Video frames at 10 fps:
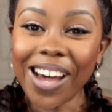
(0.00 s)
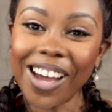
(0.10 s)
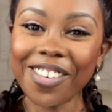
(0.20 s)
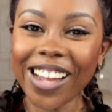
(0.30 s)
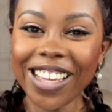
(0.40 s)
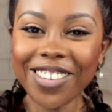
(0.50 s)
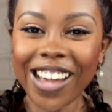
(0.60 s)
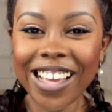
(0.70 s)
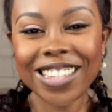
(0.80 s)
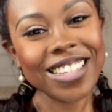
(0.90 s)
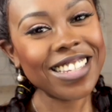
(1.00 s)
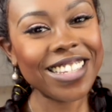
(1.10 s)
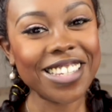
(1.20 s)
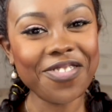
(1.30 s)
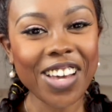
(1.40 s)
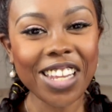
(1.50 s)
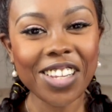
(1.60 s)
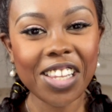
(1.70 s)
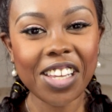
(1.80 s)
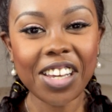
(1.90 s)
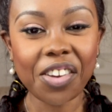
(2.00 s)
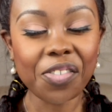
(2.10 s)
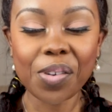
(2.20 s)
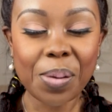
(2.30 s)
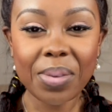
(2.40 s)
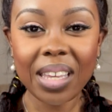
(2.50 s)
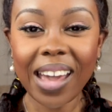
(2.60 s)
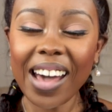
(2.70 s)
Alright, you guys, this is the final look of Rimi.